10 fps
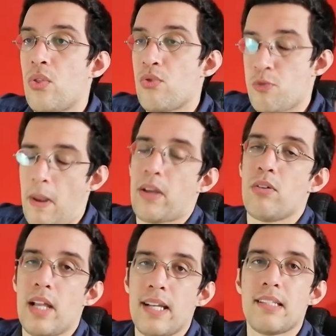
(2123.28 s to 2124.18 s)
to
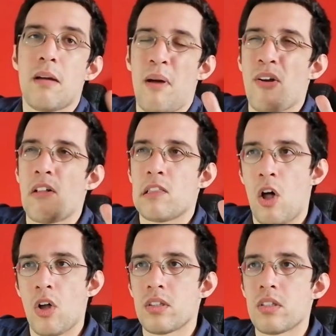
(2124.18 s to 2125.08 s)
speculate about a
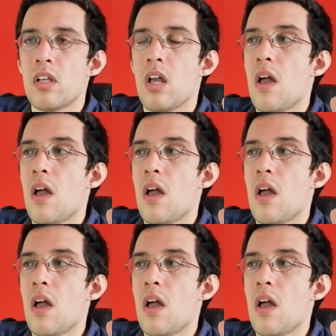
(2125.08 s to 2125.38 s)
lot,